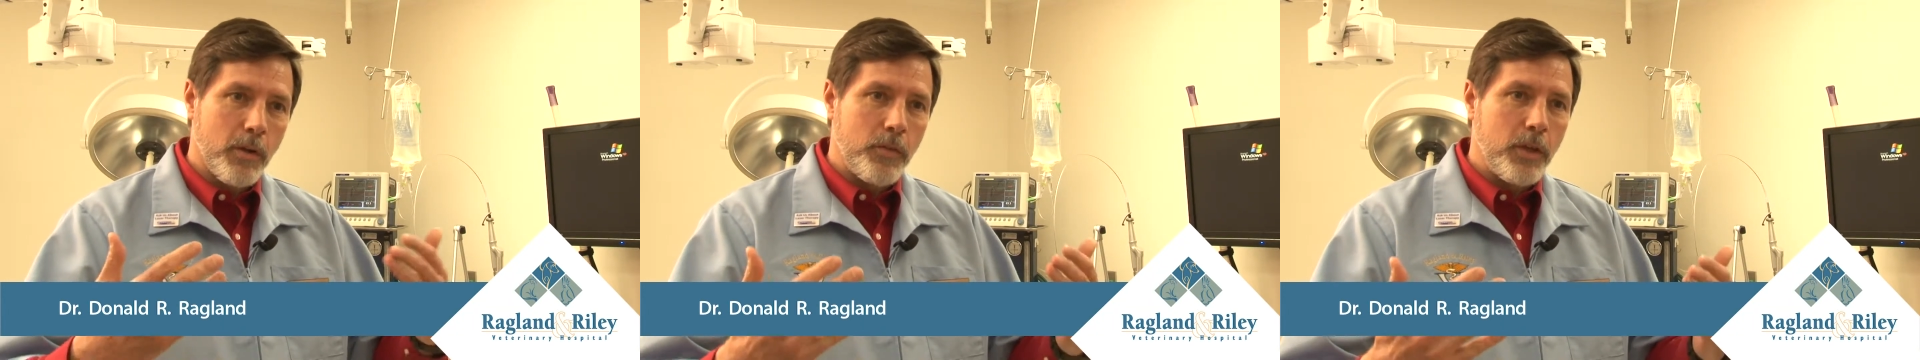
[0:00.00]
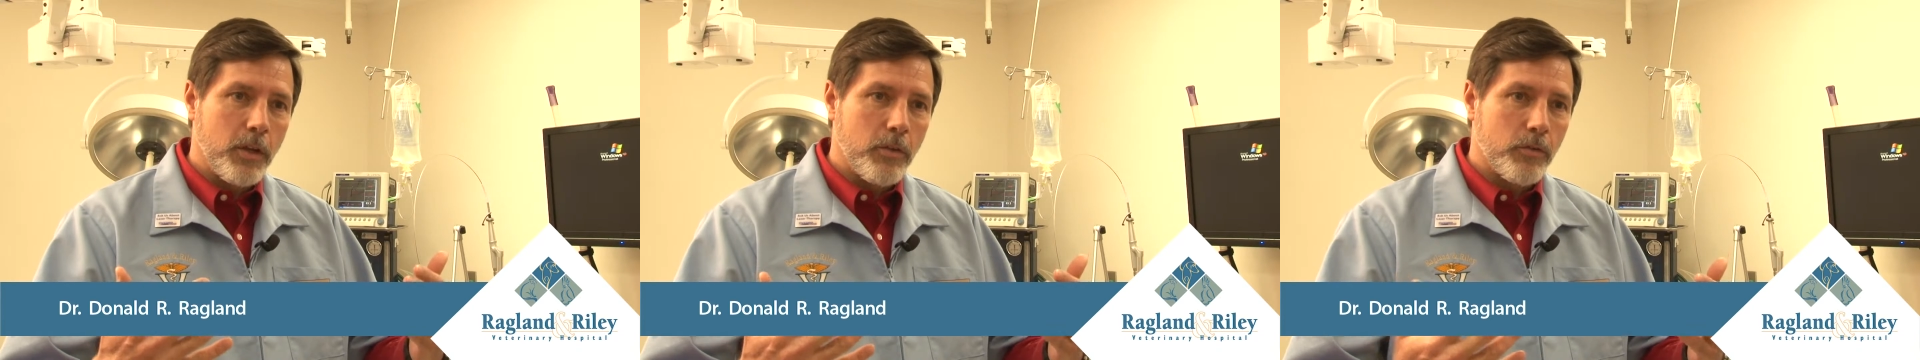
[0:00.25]
of
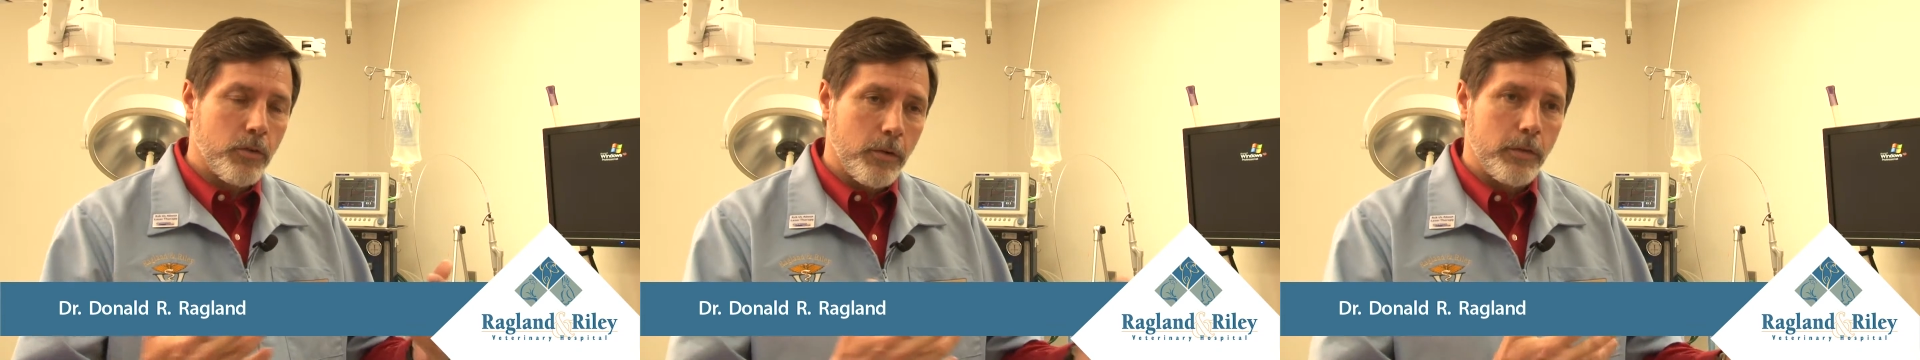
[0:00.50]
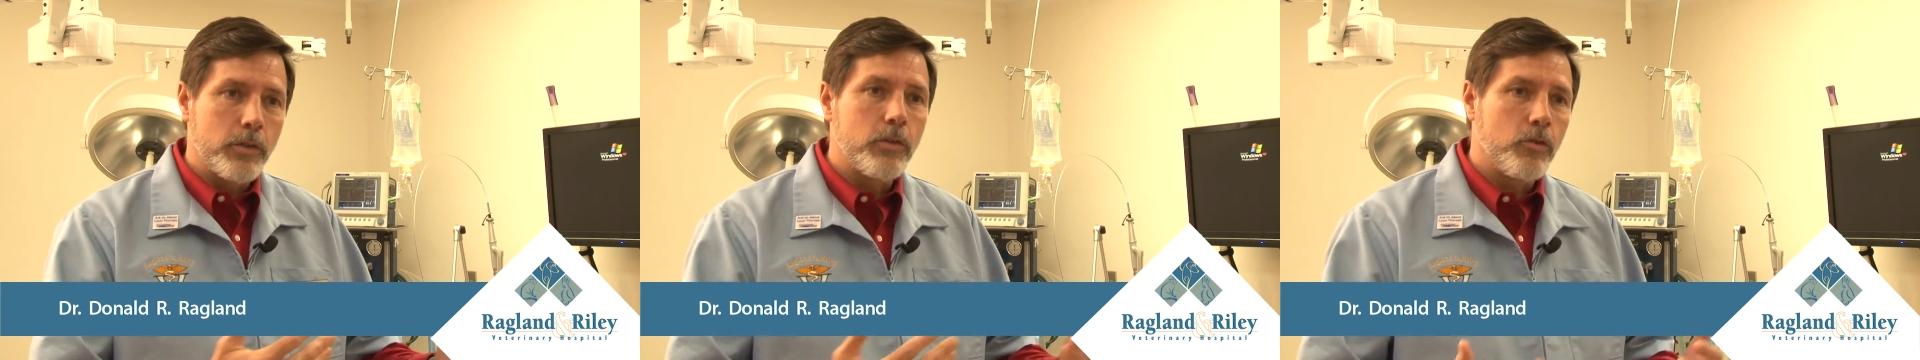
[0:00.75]
the other
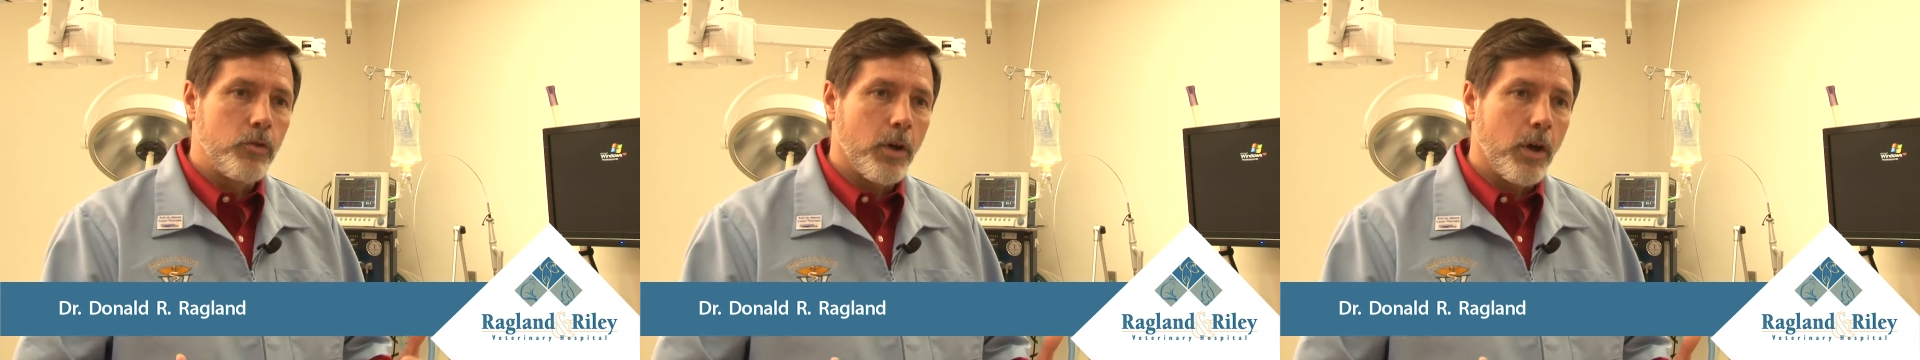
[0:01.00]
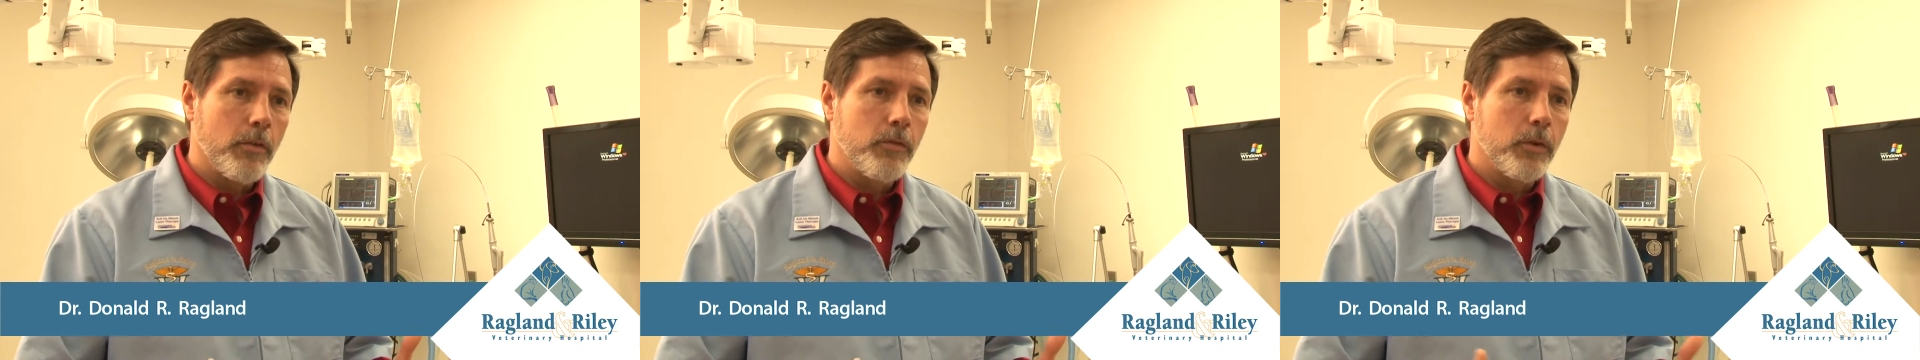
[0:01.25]
services you
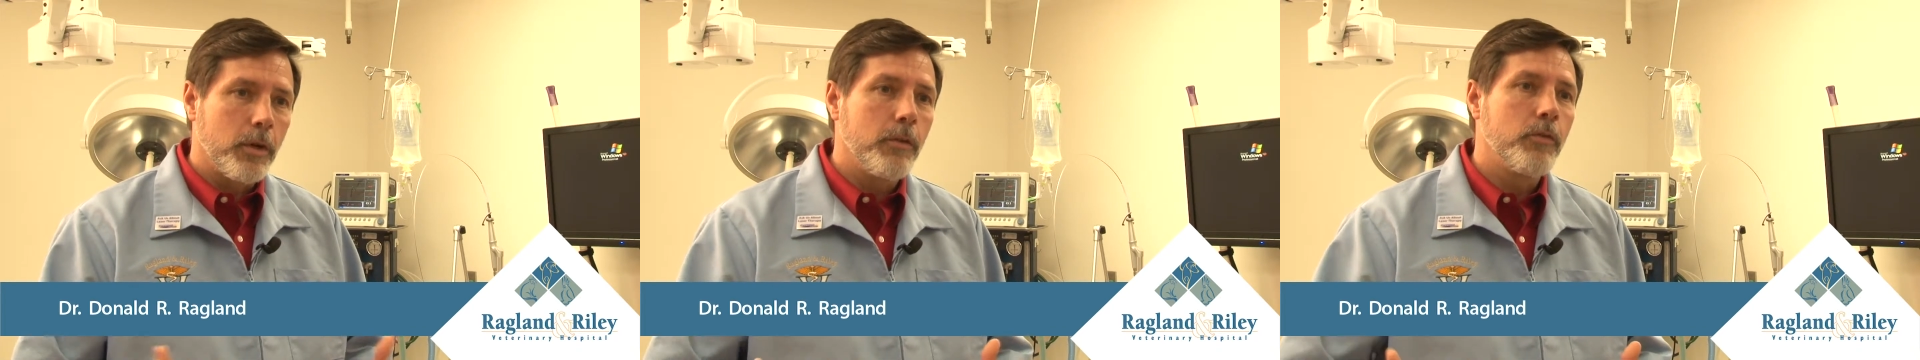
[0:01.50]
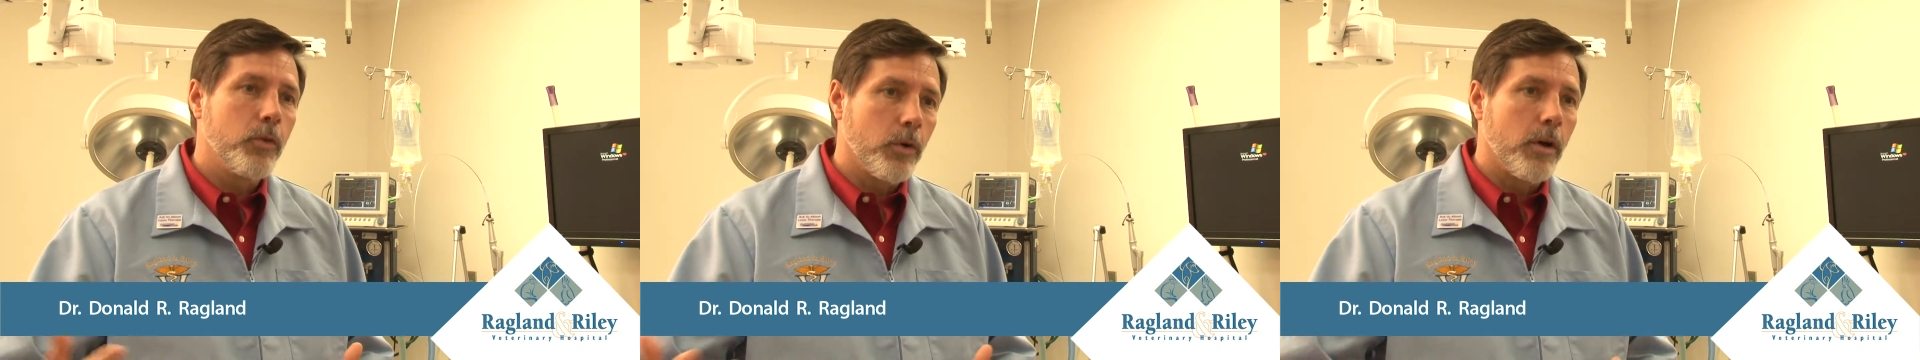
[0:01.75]
offer
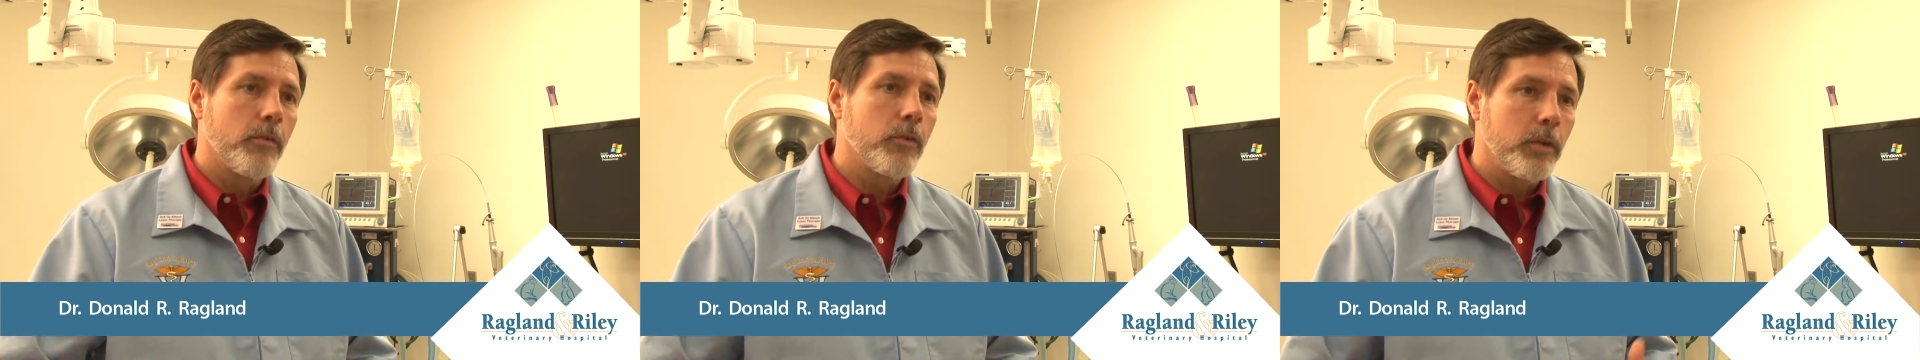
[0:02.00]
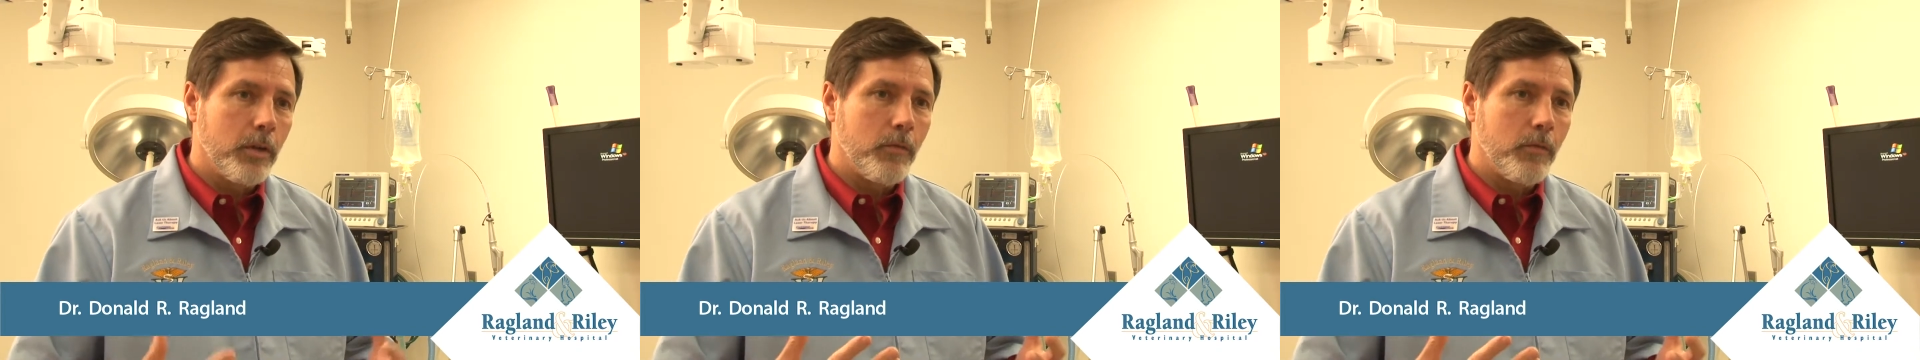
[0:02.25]
if you're offering